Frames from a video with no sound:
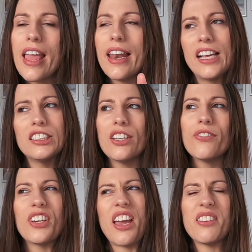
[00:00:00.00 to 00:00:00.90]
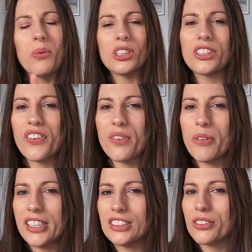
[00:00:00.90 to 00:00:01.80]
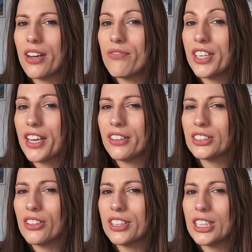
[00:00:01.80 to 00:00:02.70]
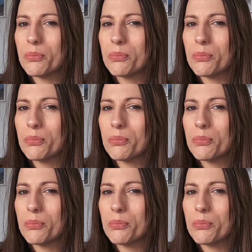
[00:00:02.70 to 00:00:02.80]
unless you've, you know, watched a few of my Instagram videos on this